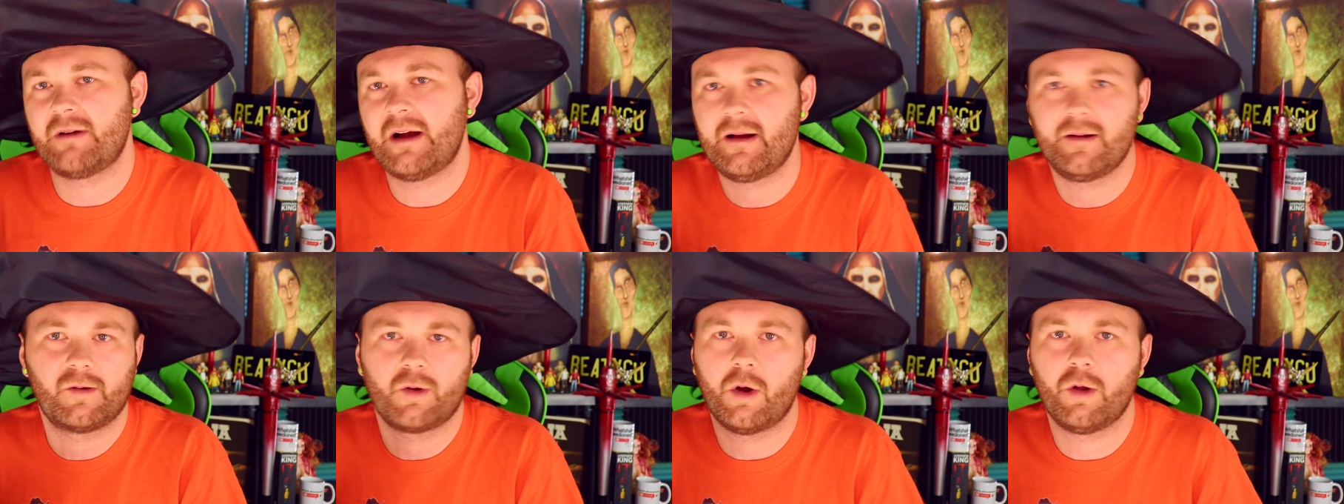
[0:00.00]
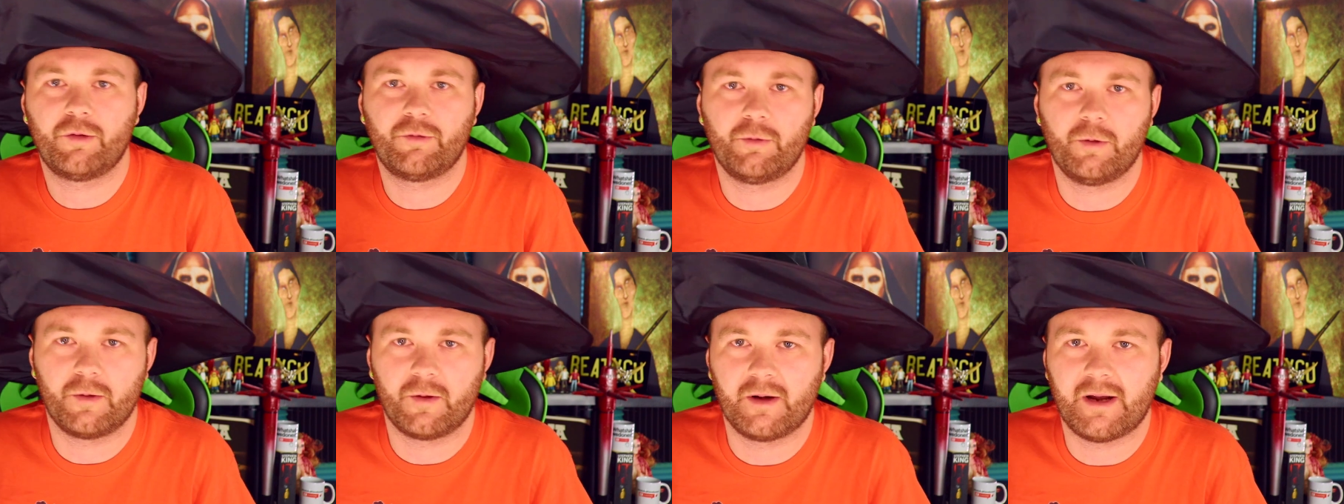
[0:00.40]
around all
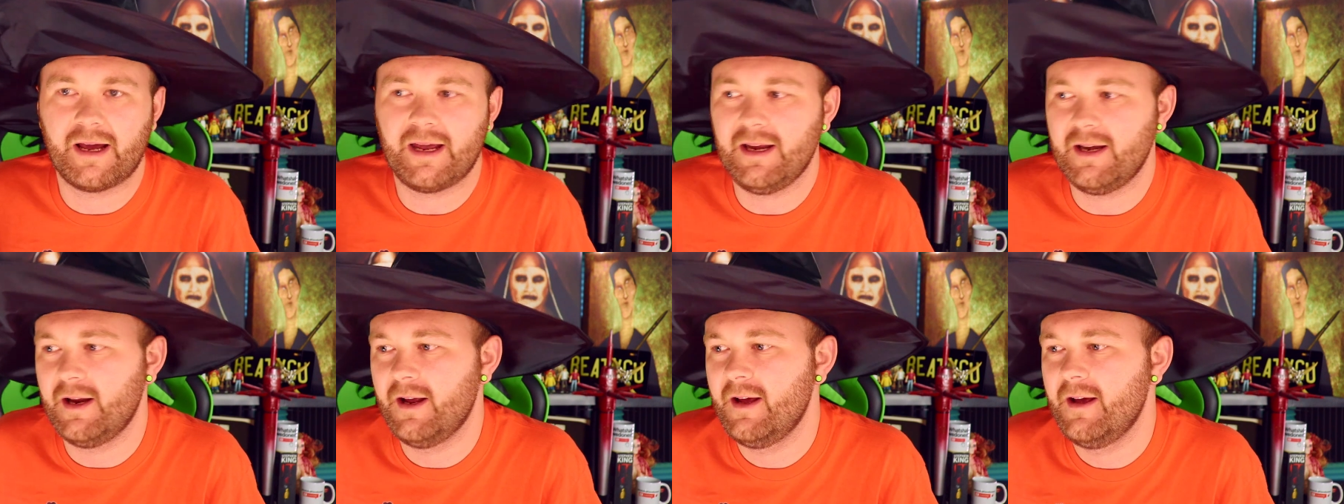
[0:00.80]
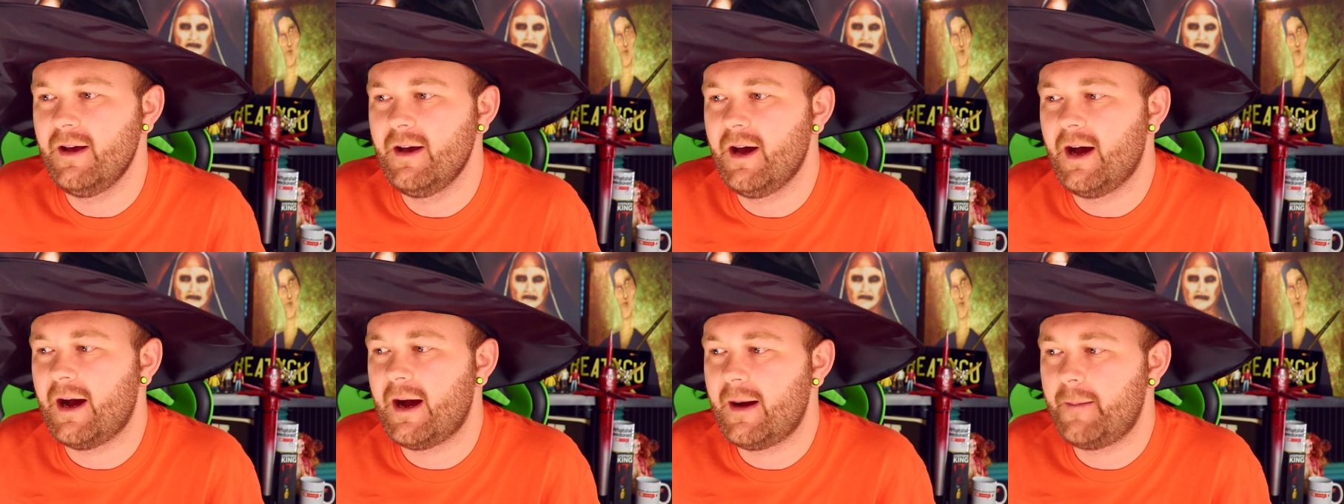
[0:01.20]
through the night.
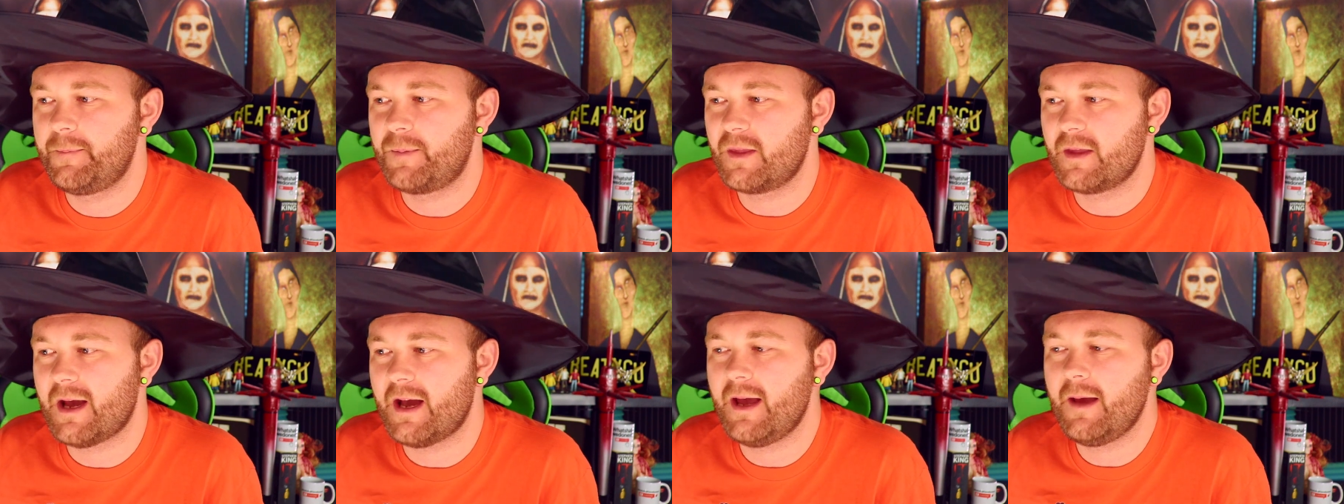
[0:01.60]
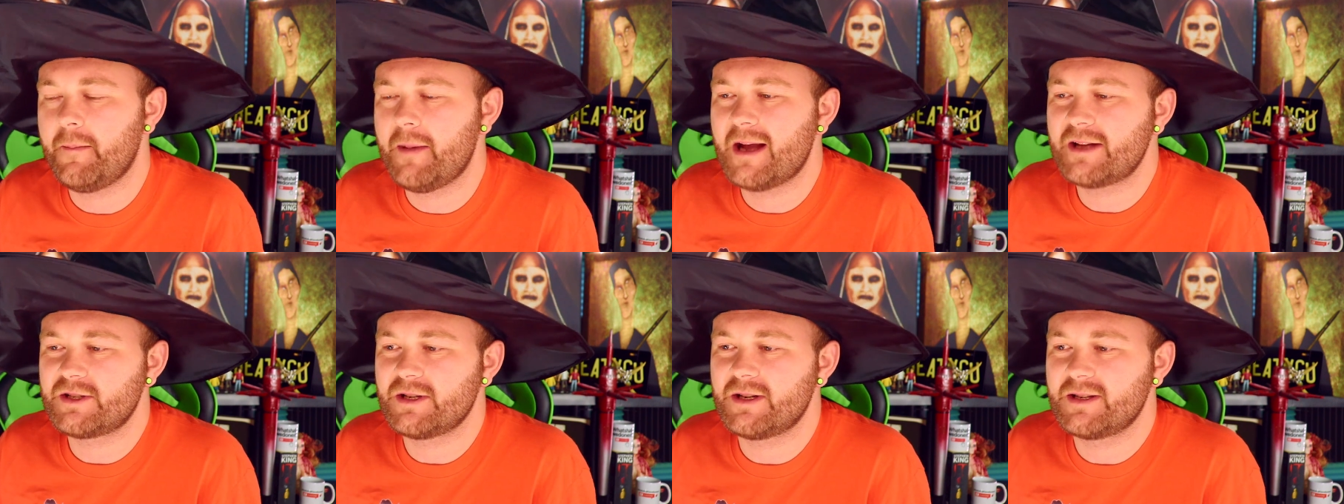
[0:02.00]
Um, I
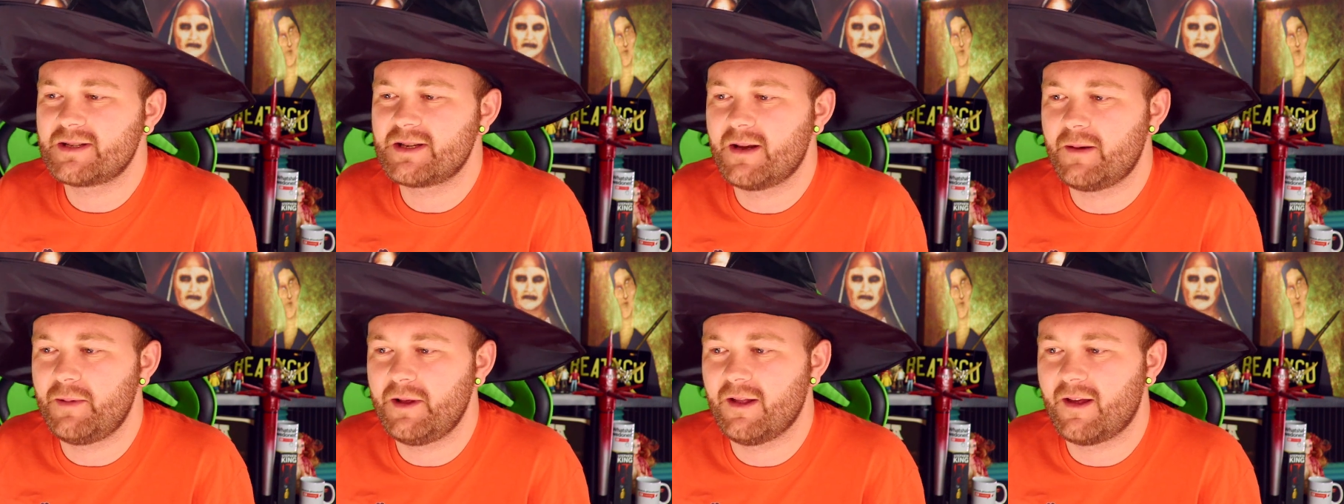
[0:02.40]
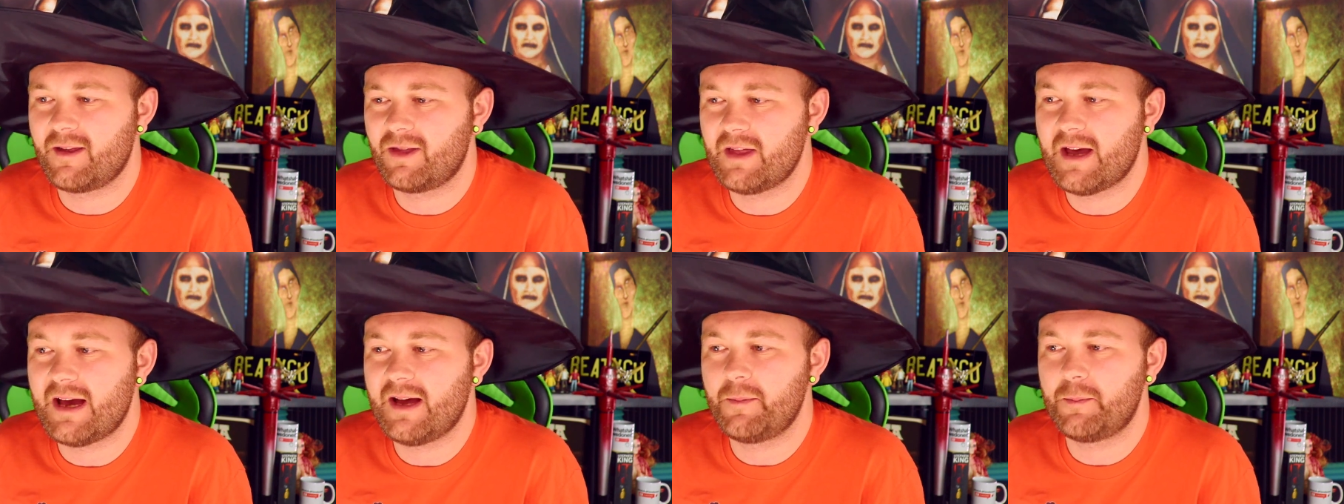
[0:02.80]
imagine it's going to be
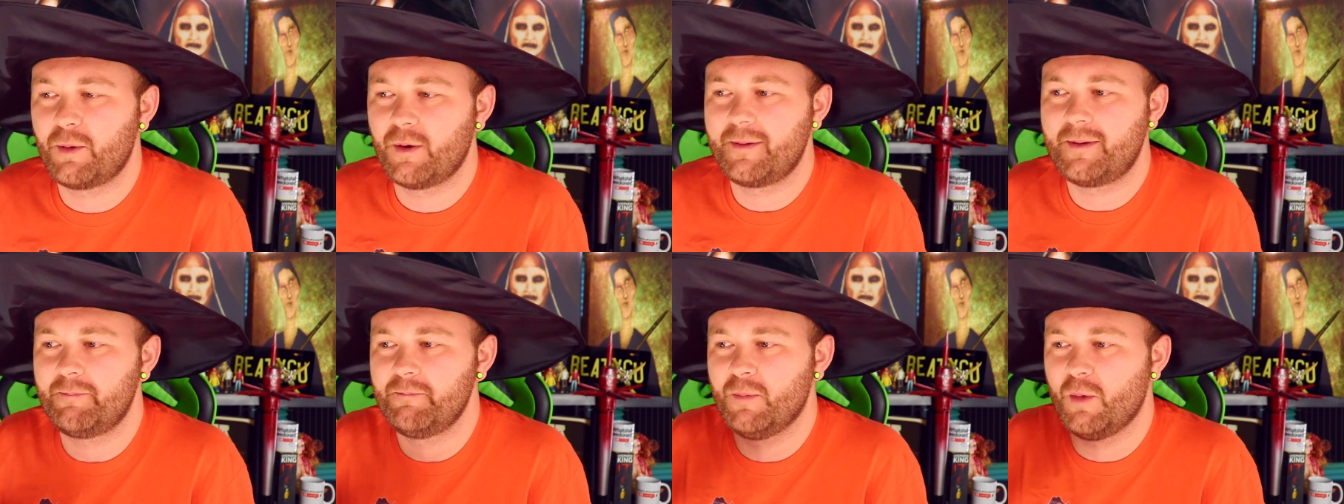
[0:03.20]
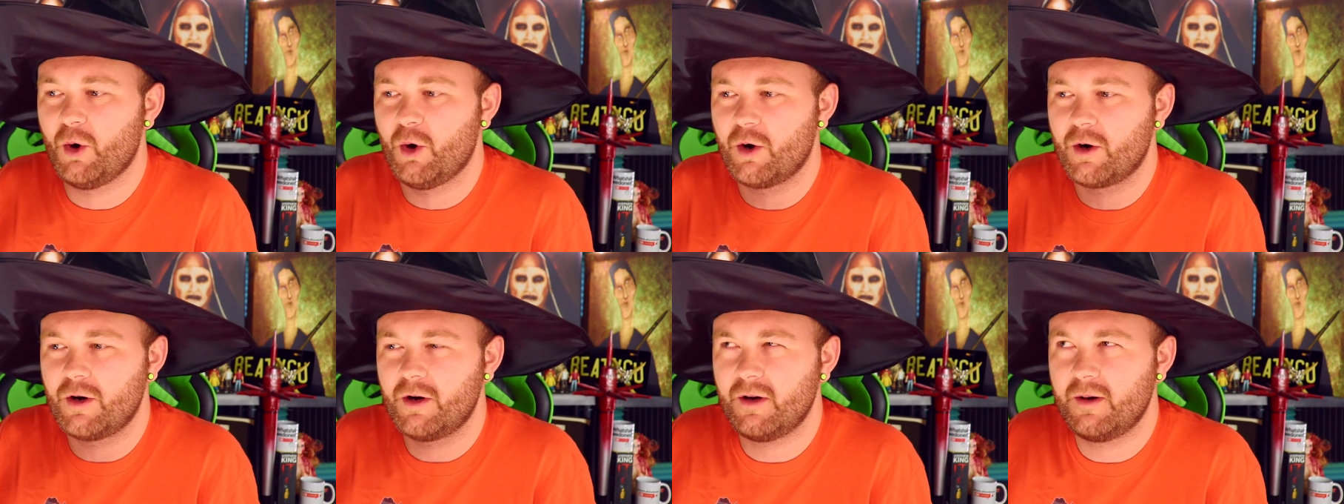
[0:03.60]
like that, but
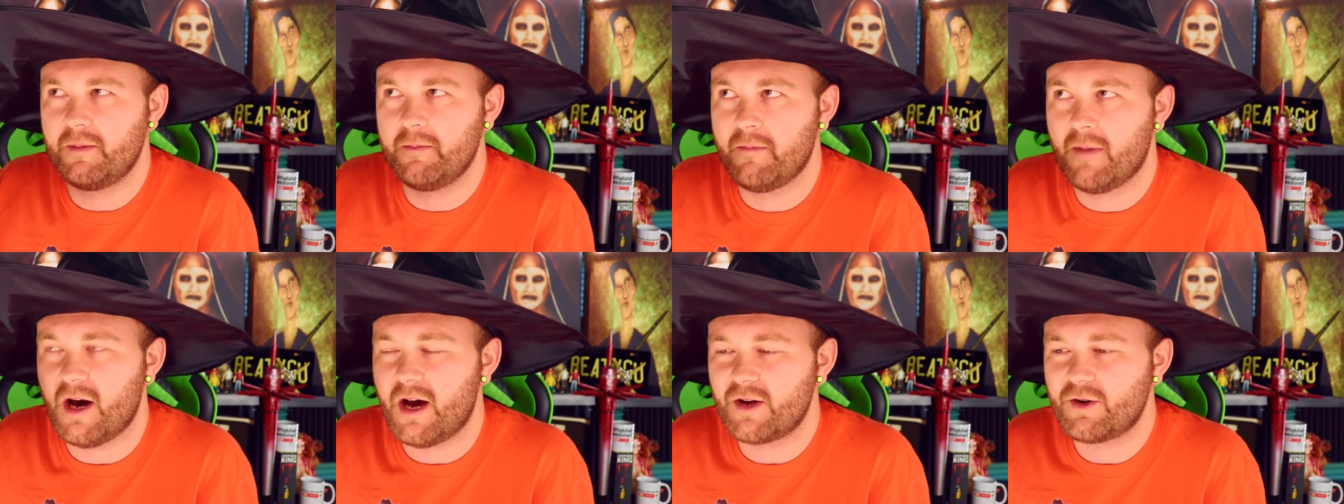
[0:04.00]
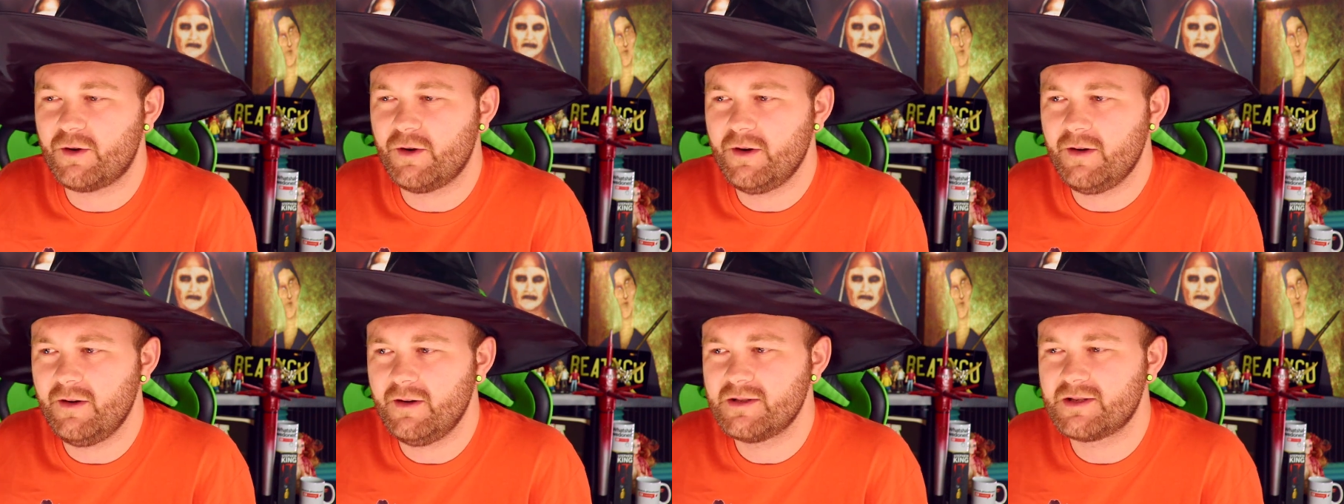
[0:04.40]
more
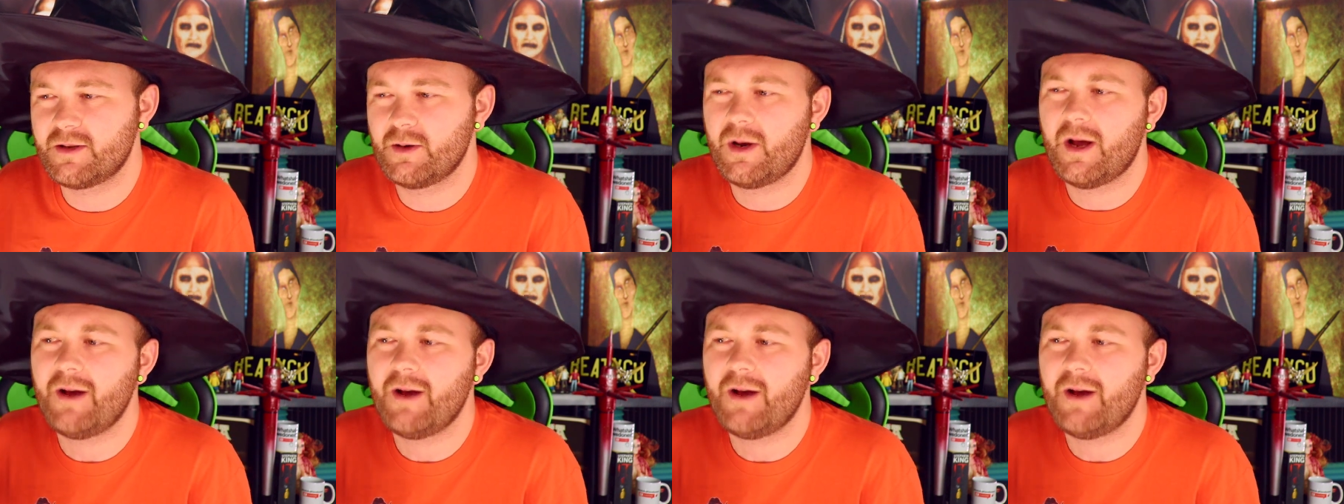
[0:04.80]
modern. So